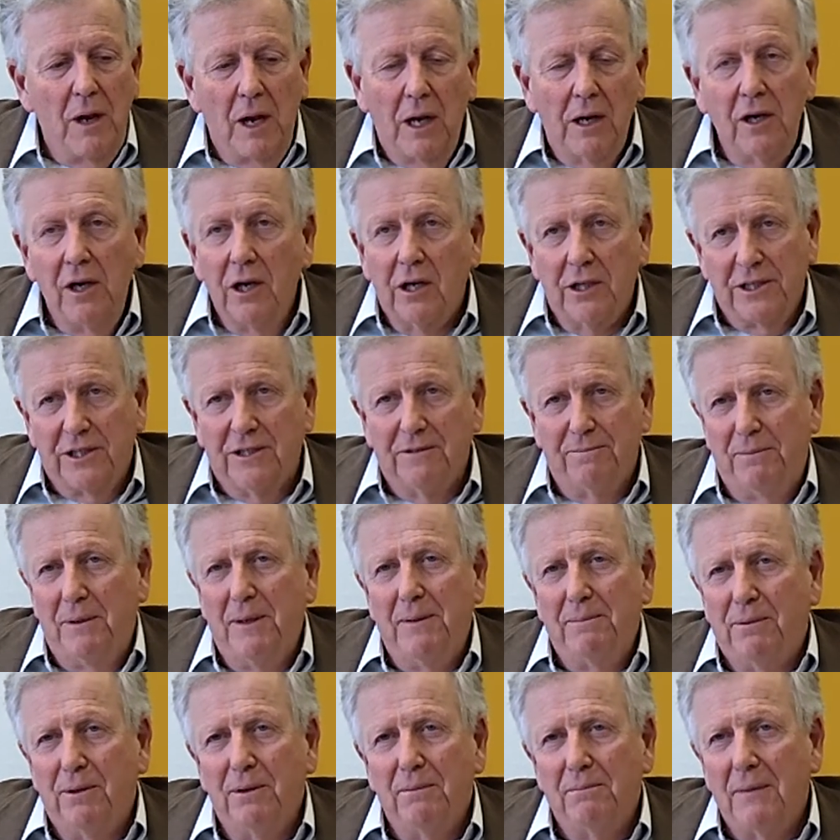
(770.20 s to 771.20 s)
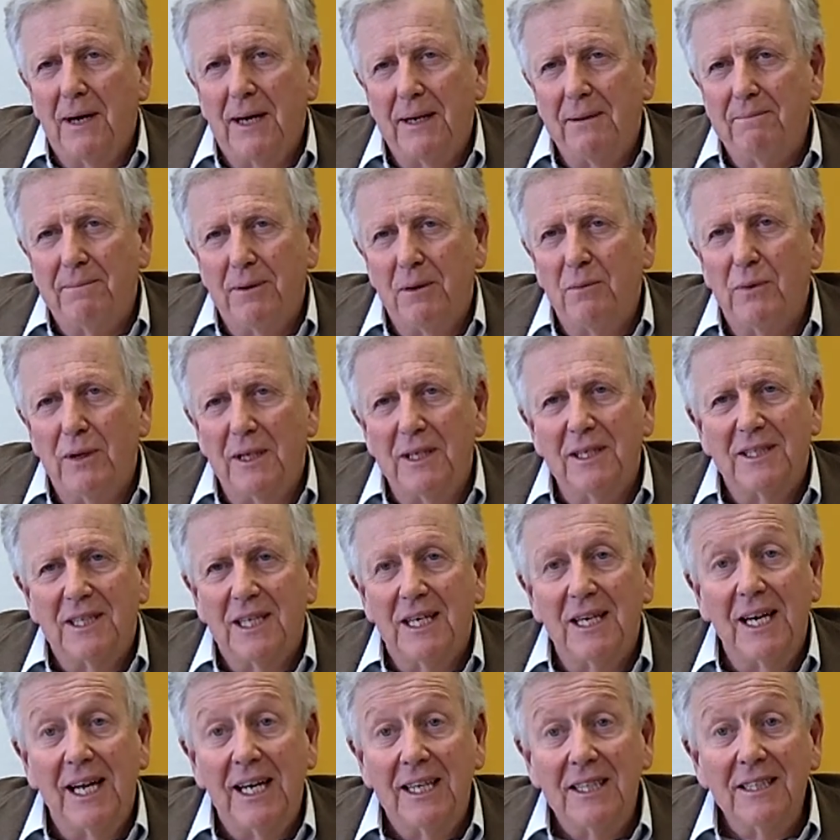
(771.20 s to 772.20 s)
Lots of people might be willing
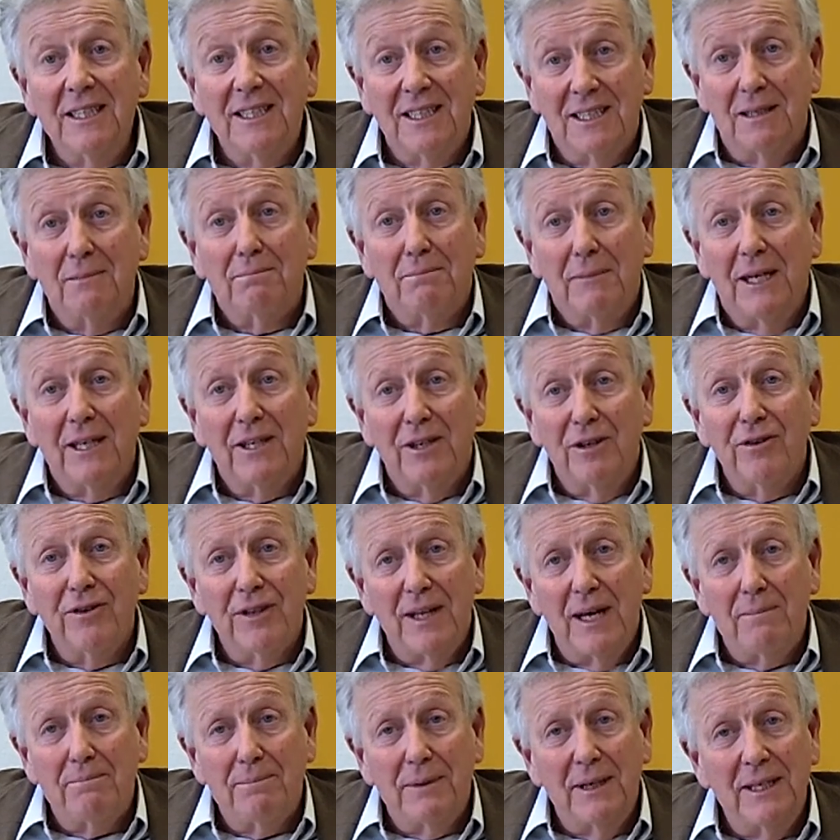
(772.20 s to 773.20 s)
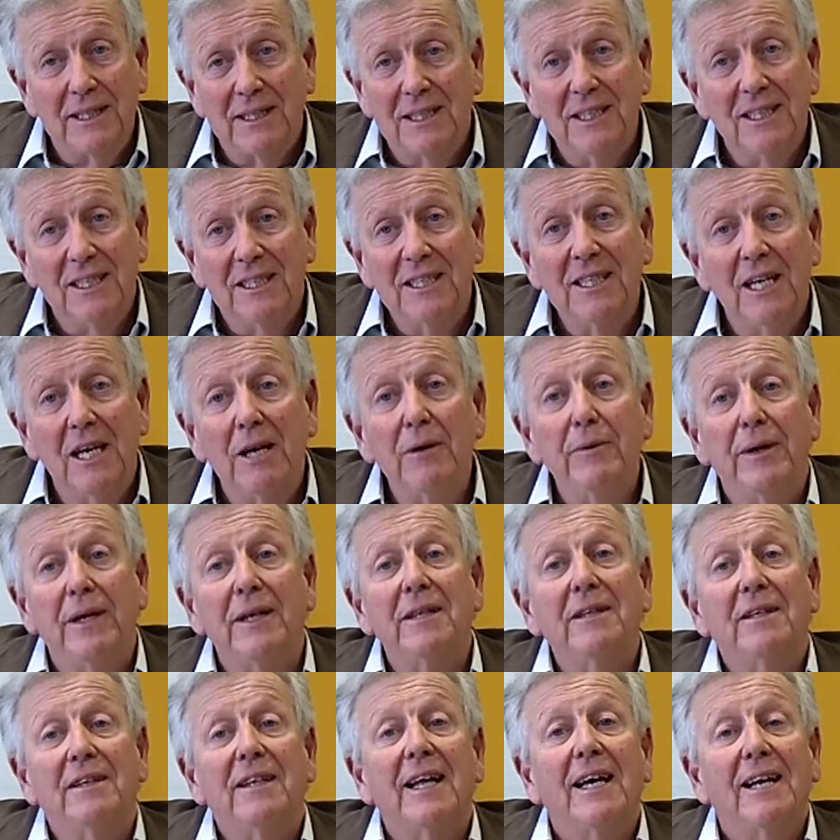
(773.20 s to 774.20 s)
to lend some money on that basis,
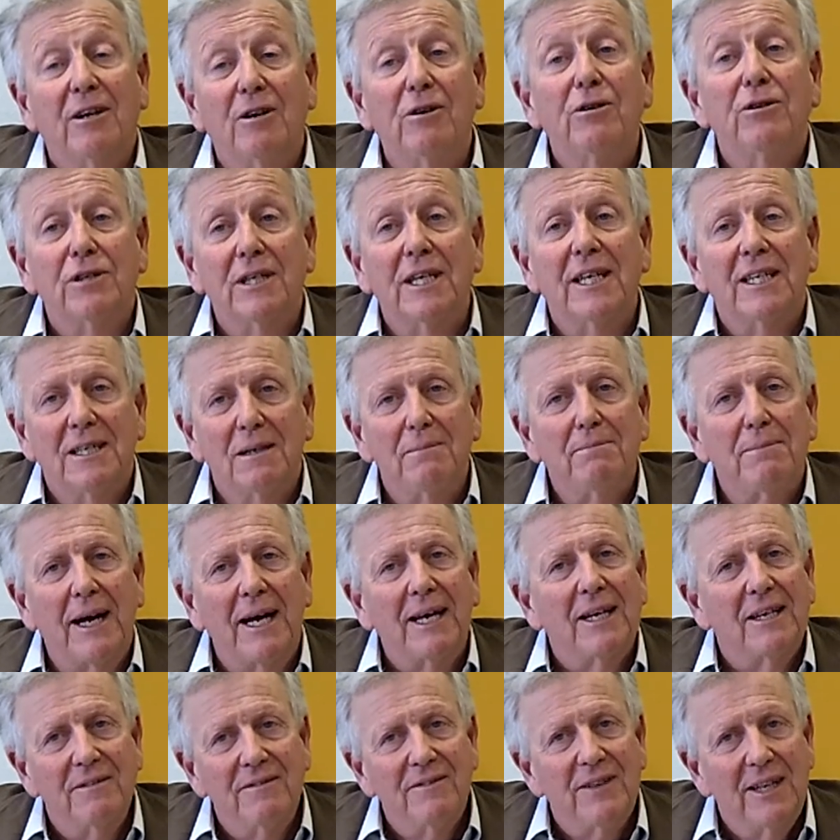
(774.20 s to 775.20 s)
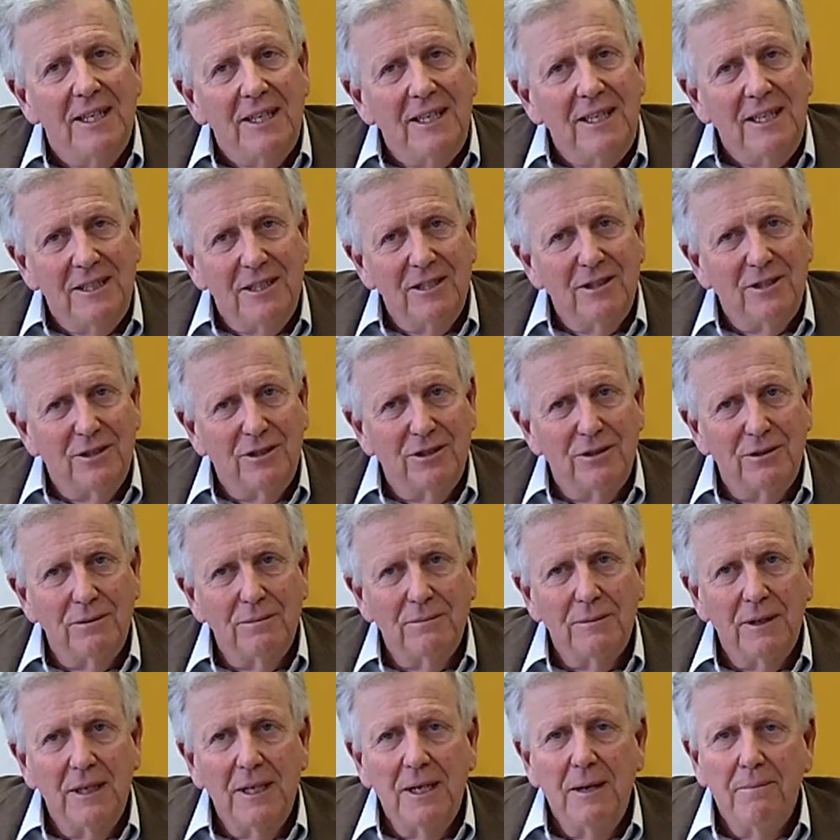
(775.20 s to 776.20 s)
knowing that they could get it back if they needed to.
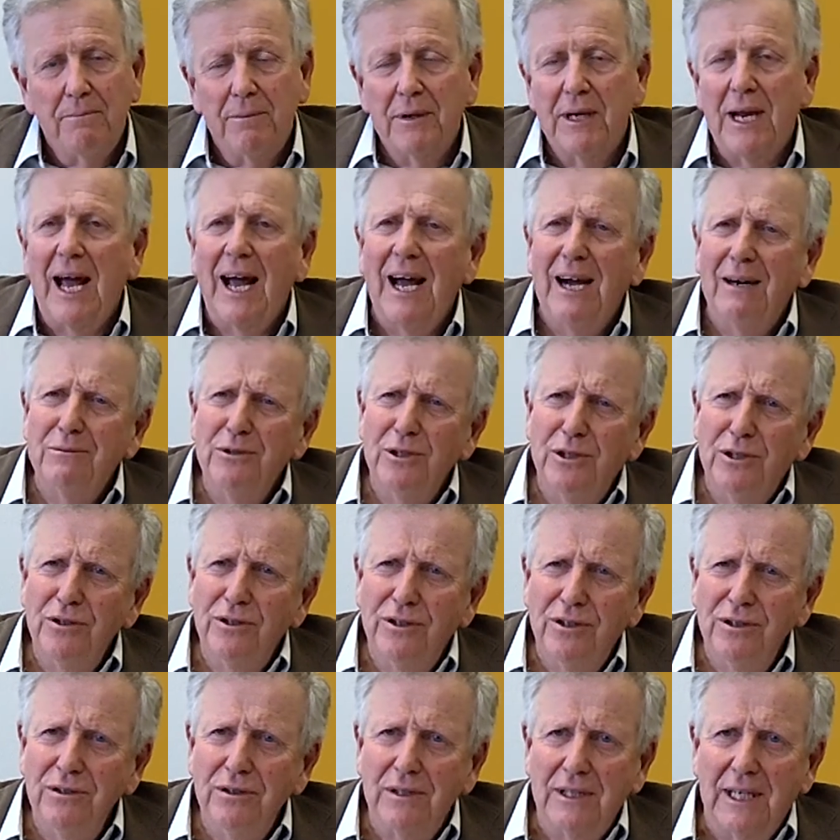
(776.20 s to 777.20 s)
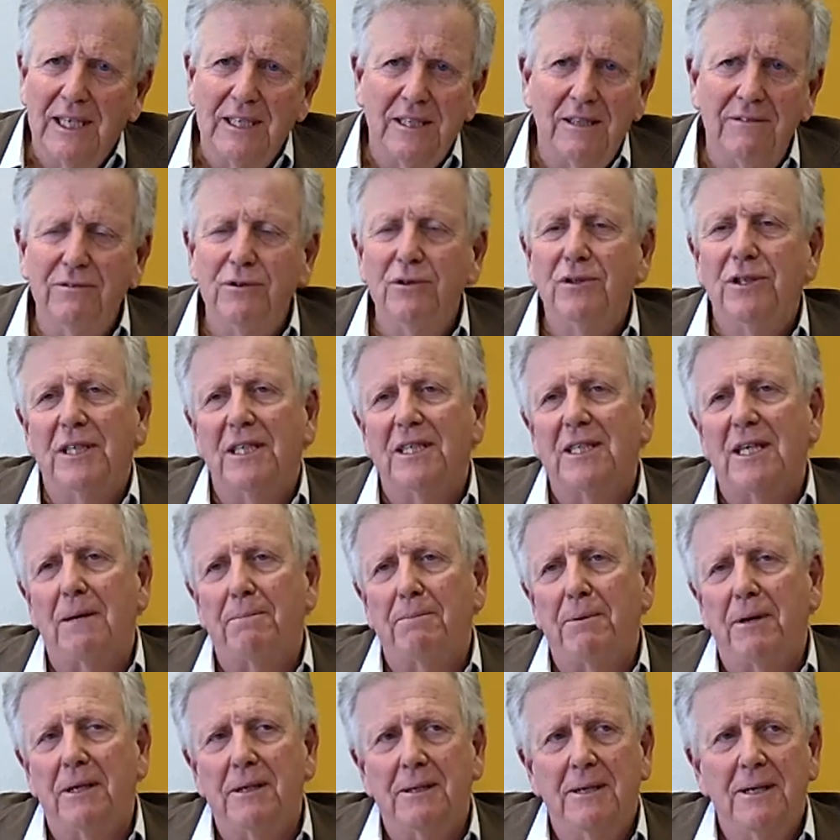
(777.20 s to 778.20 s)
But how would you do that? If you set
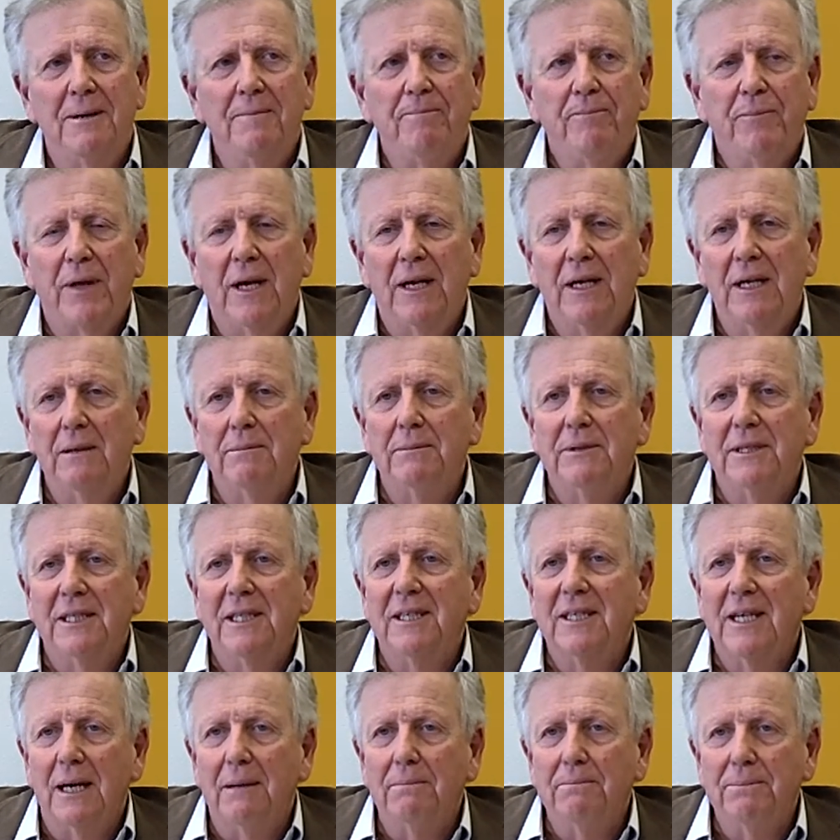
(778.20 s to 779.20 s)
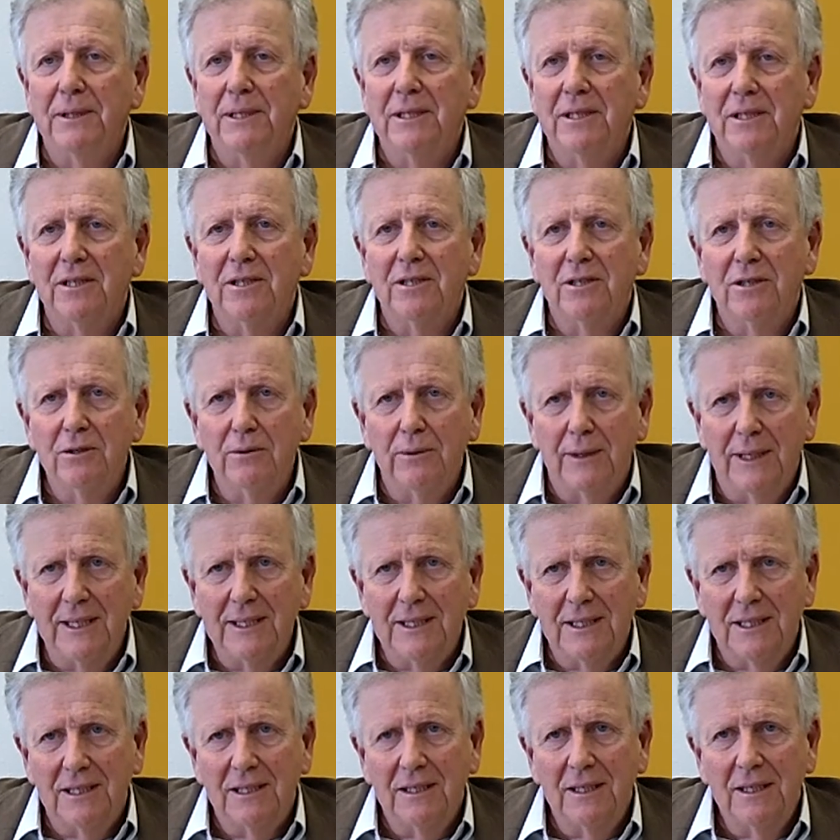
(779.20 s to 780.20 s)
up a limited company to do
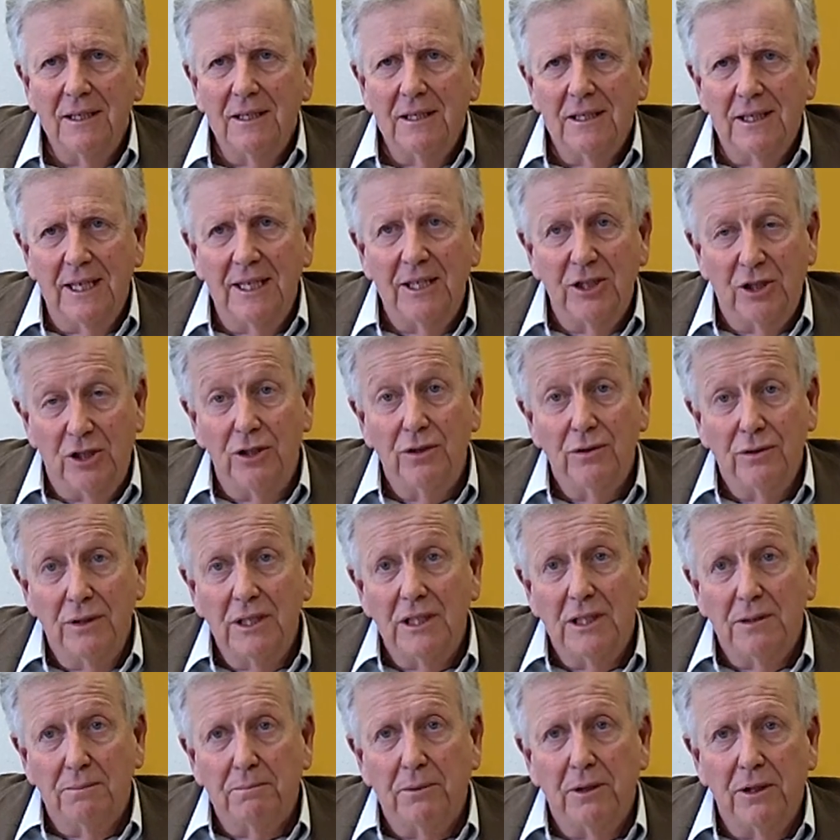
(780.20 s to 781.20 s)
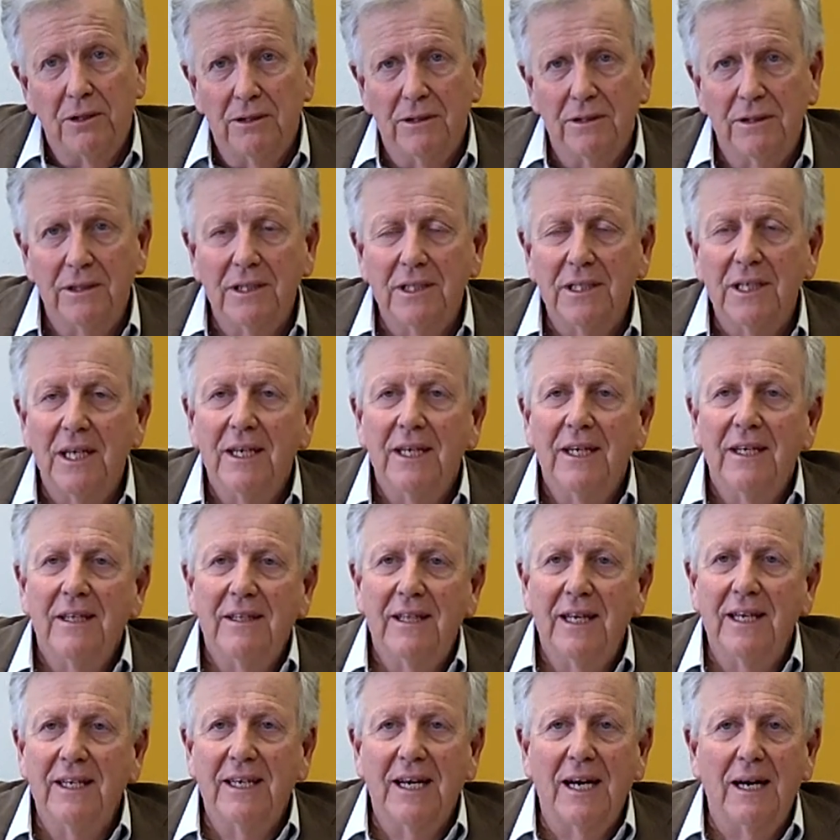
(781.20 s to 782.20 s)
it, to issue these bonds,
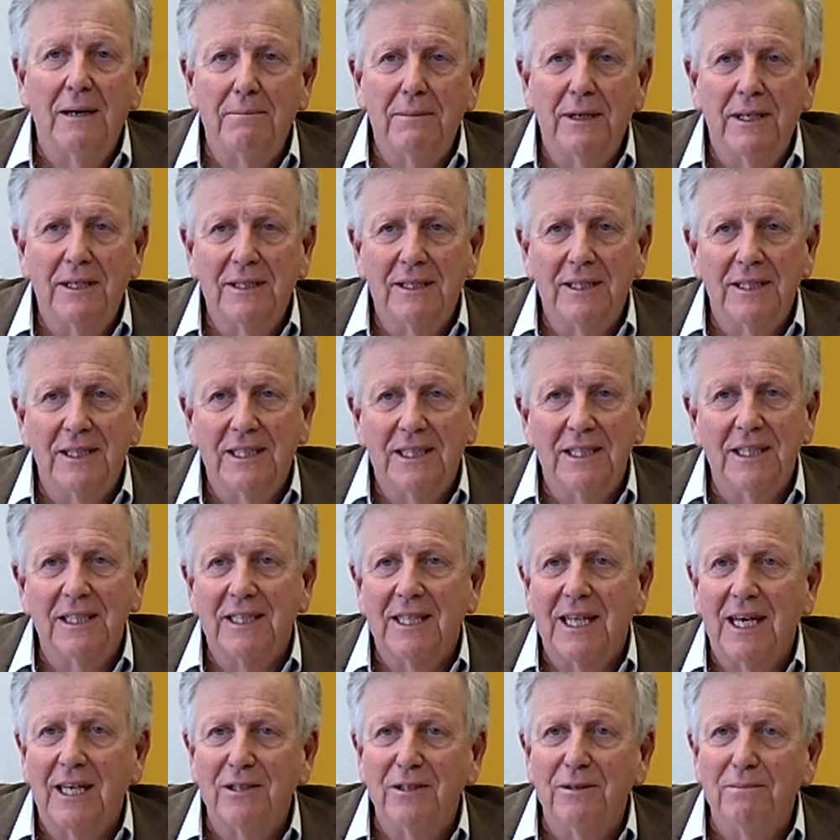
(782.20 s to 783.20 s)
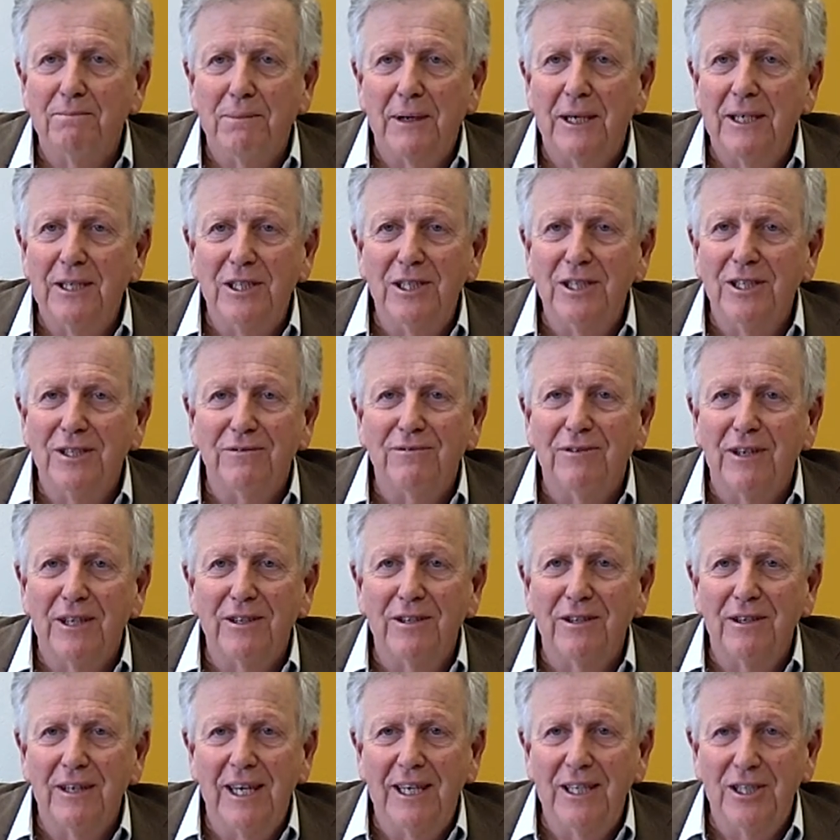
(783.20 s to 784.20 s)
they'd come under 6,000 pages of
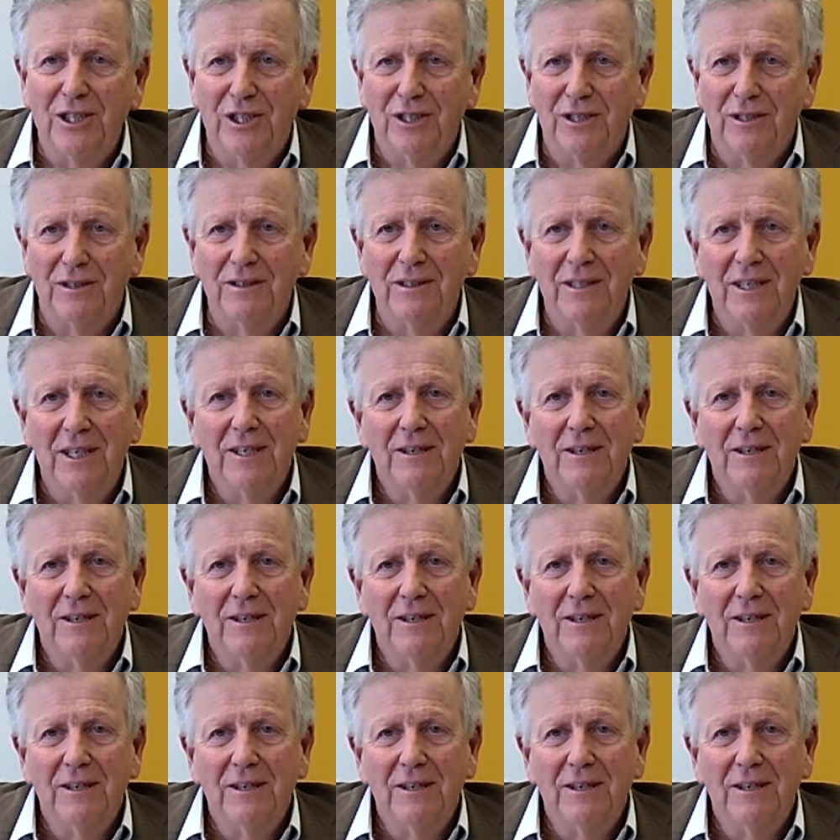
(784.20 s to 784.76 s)
regulation